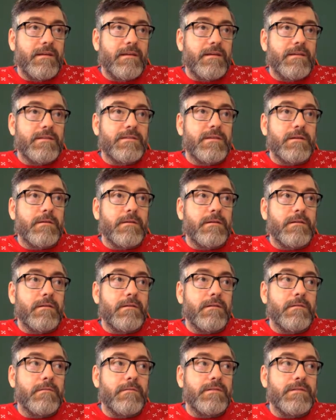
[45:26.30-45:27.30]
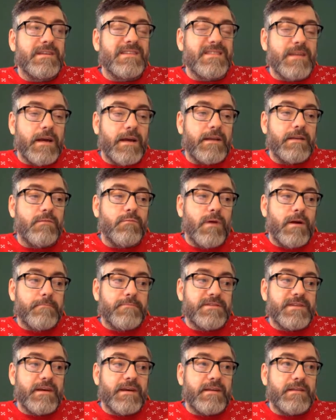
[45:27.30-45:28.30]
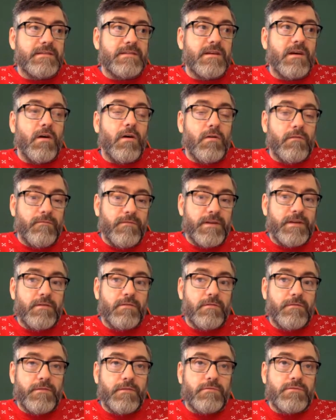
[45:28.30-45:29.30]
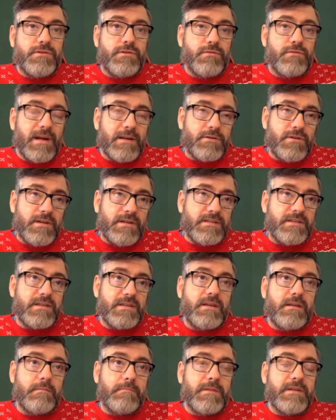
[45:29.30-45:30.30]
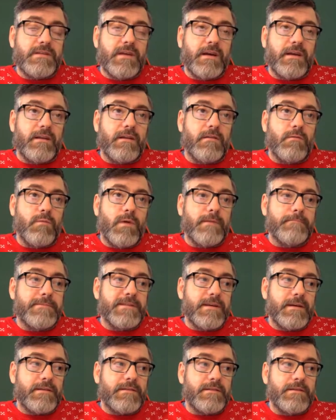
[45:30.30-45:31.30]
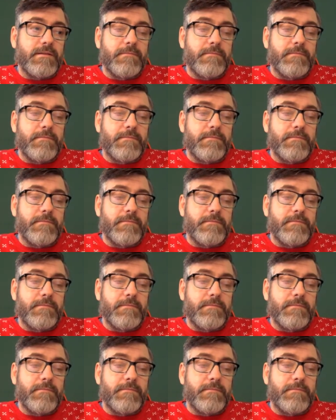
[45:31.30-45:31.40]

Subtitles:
to design a website on video for you, so you can actually see them designing a website.